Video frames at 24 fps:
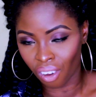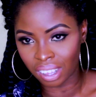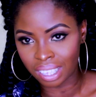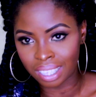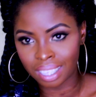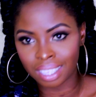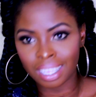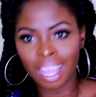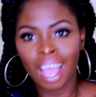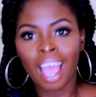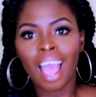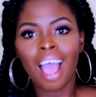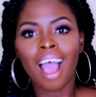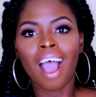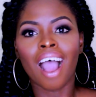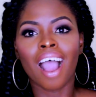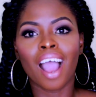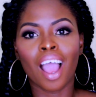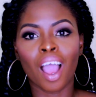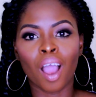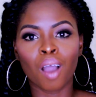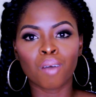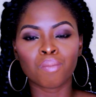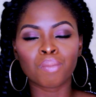costs.
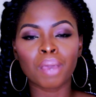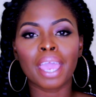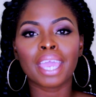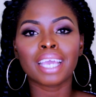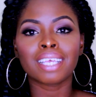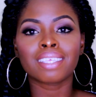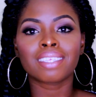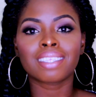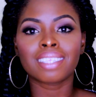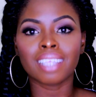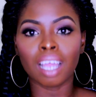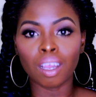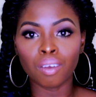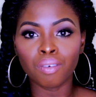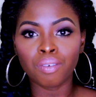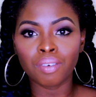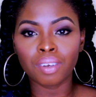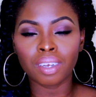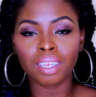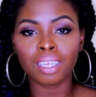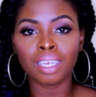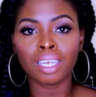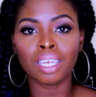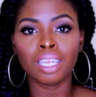Is
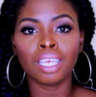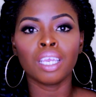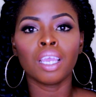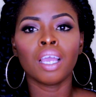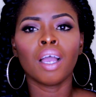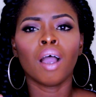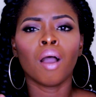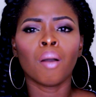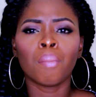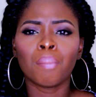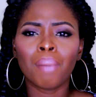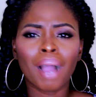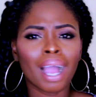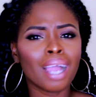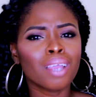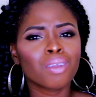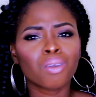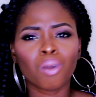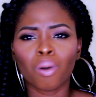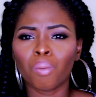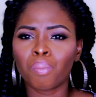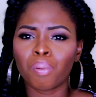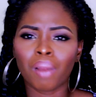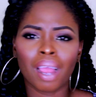definitely buy
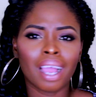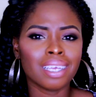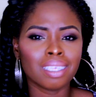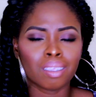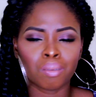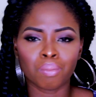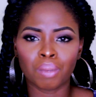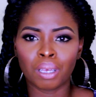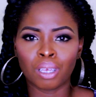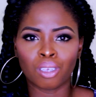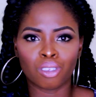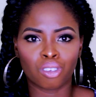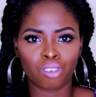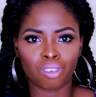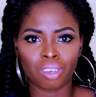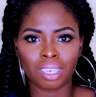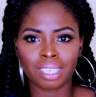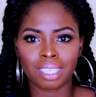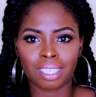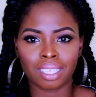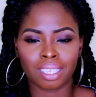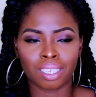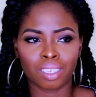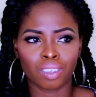your bridesmaids
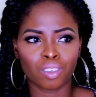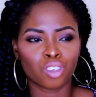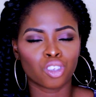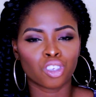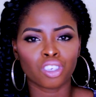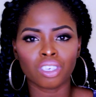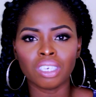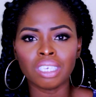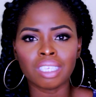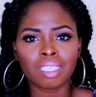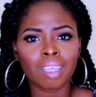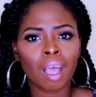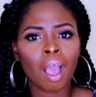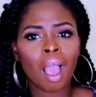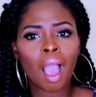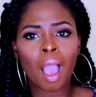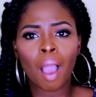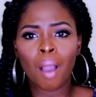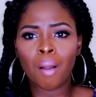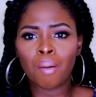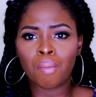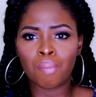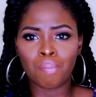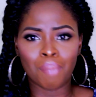dresses. Just
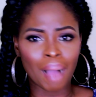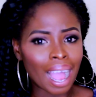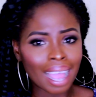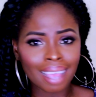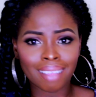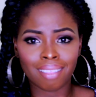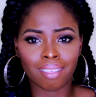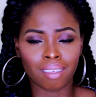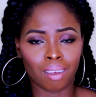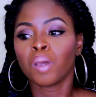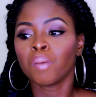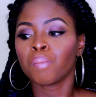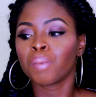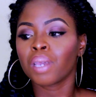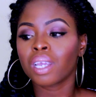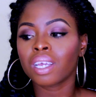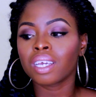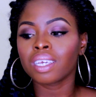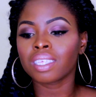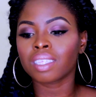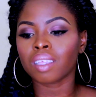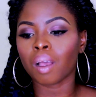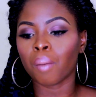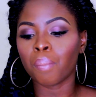buy them,
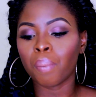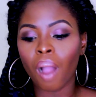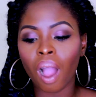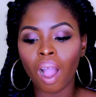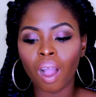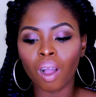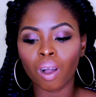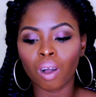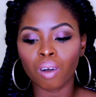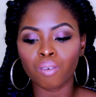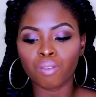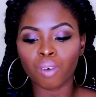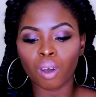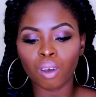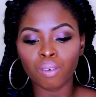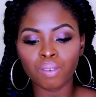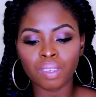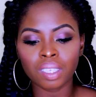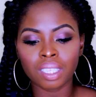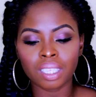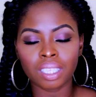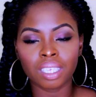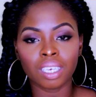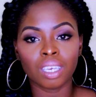because part of,
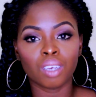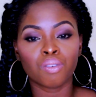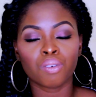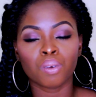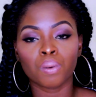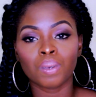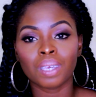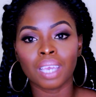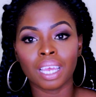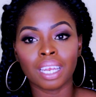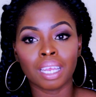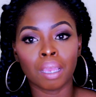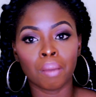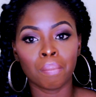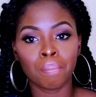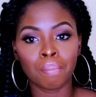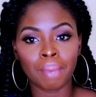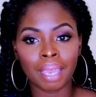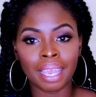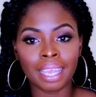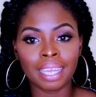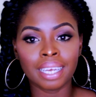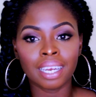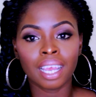obviously, if you get it
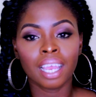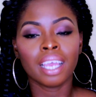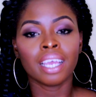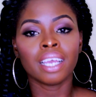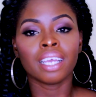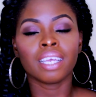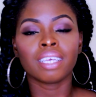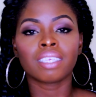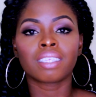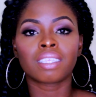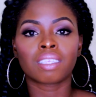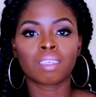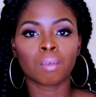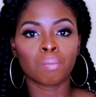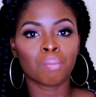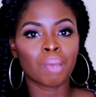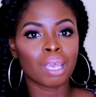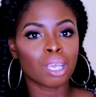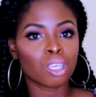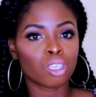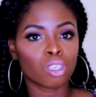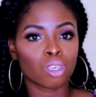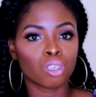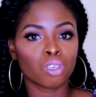made, is to
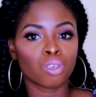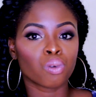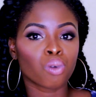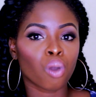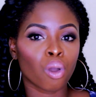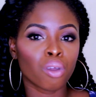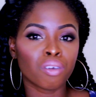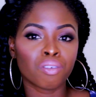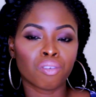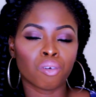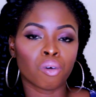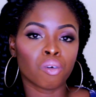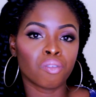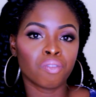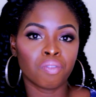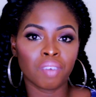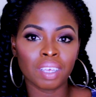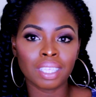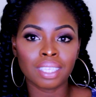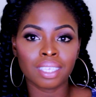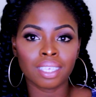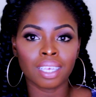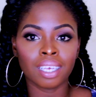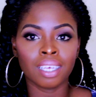make sure you go for
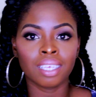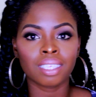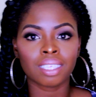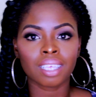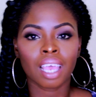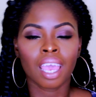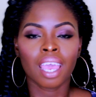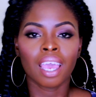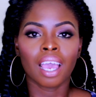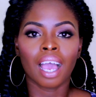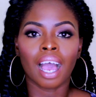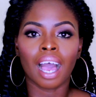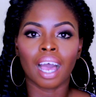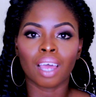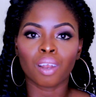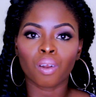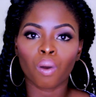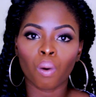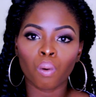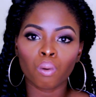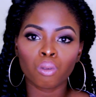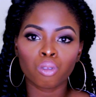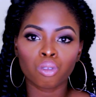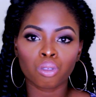fittings, and
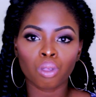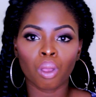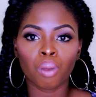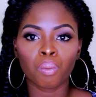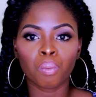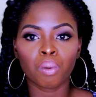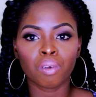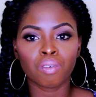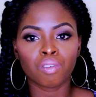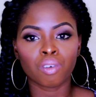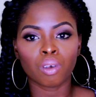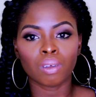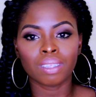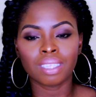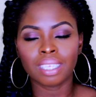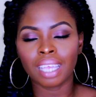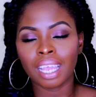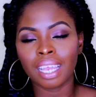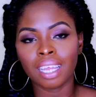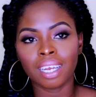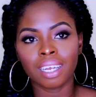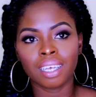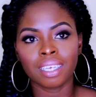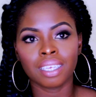also with your
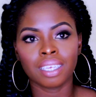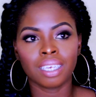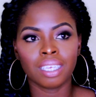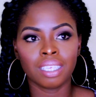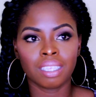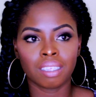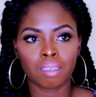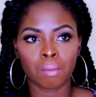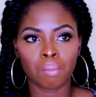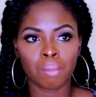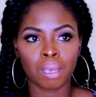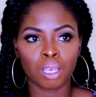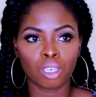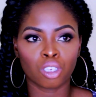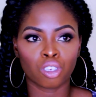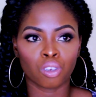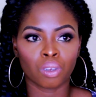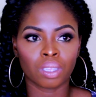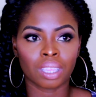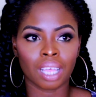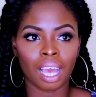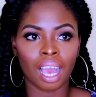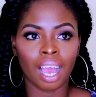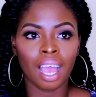tailor you need to make
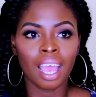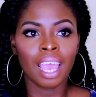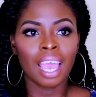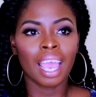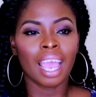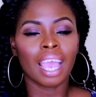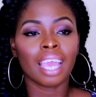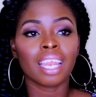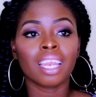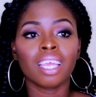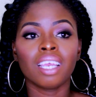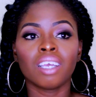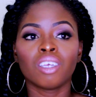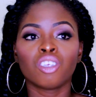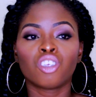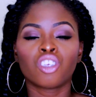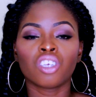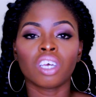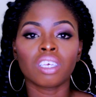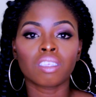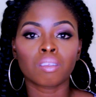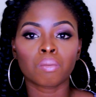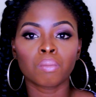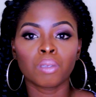sure that any
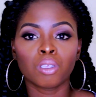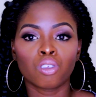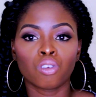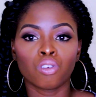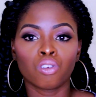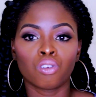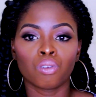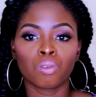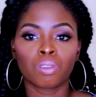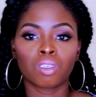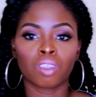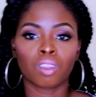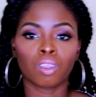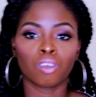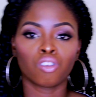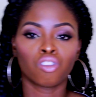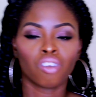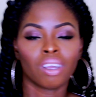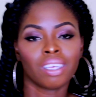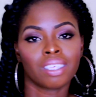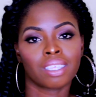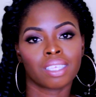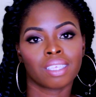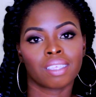adjustments you do to the
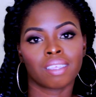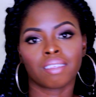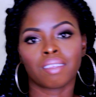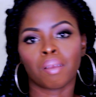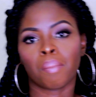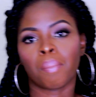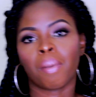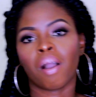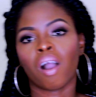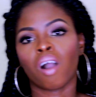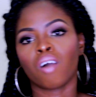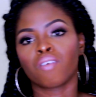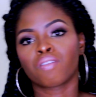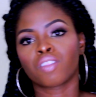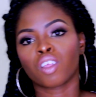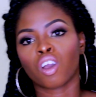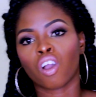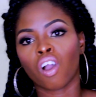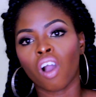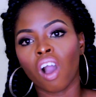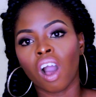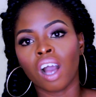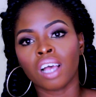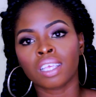dresses, is it part of the
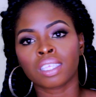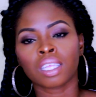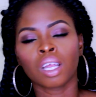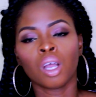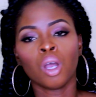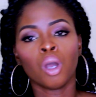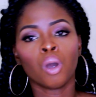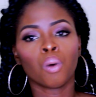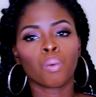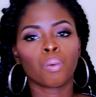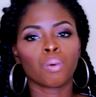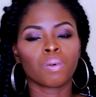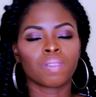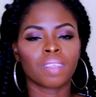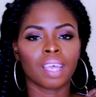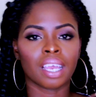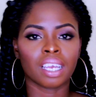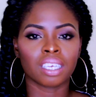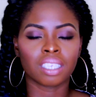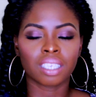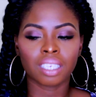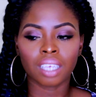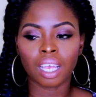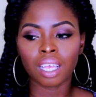cost, will
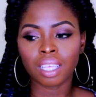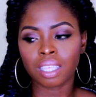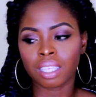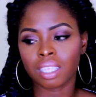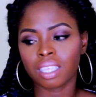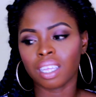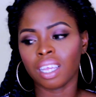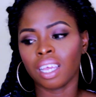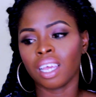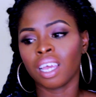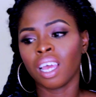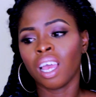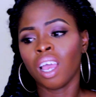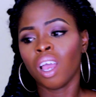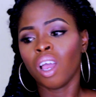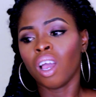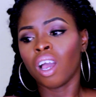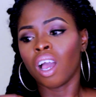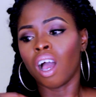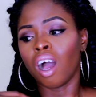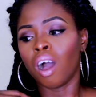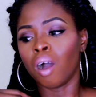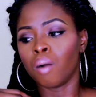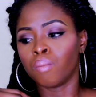they adjust it?
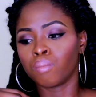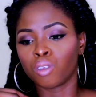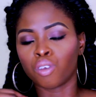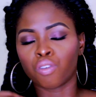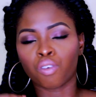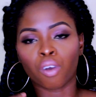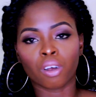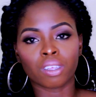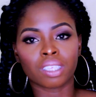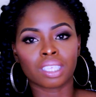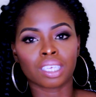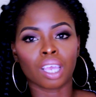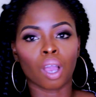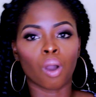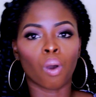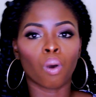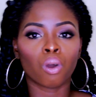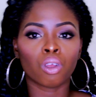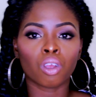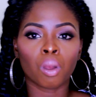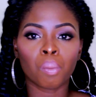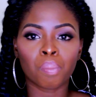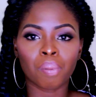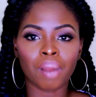You've got to get
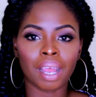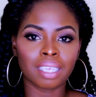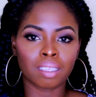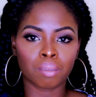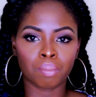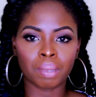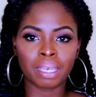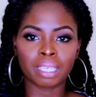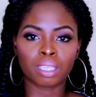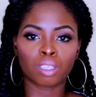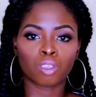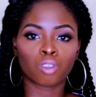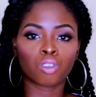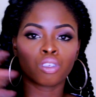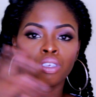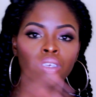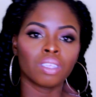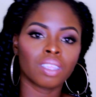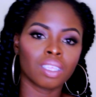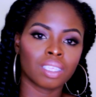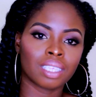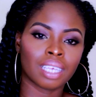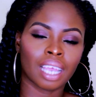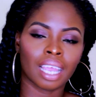all your bridesmaids
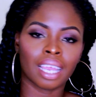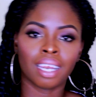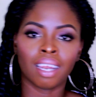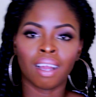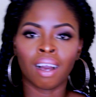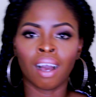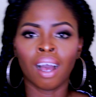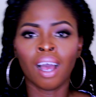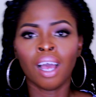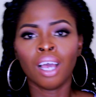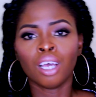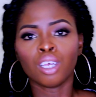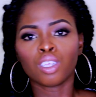to the tailor